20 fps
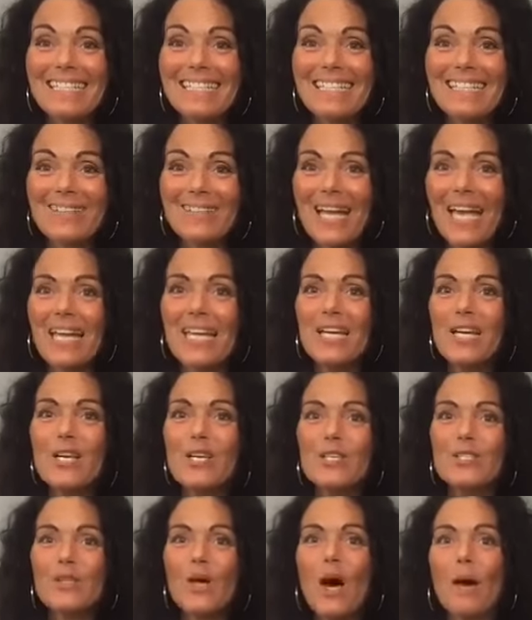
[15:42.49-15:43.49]
Okay,
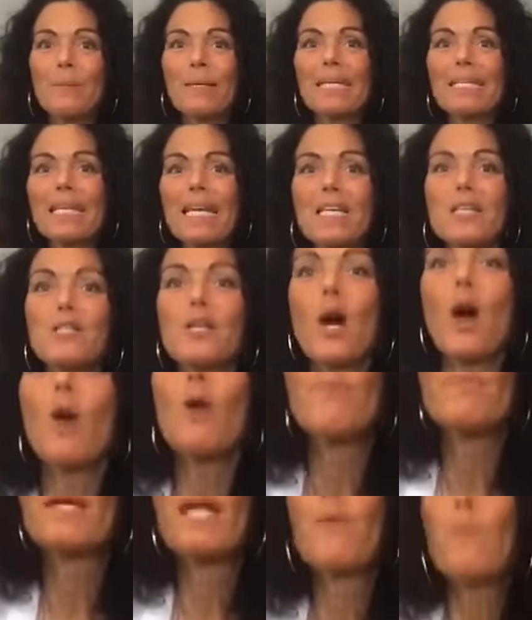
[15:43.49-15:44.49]
so I'm going to let you go,
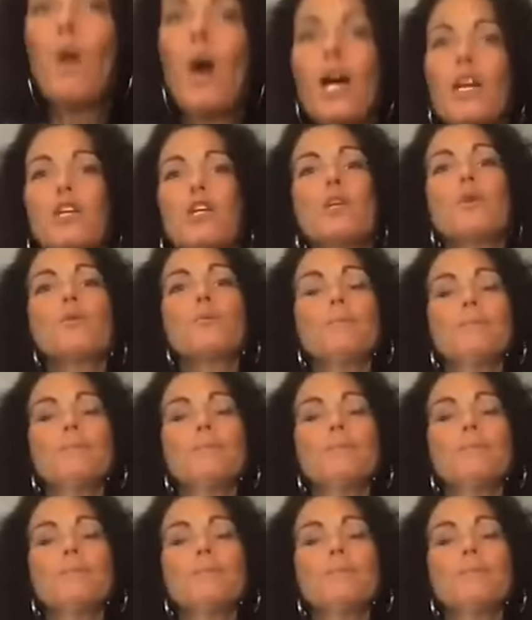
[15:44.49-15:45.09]
but I want you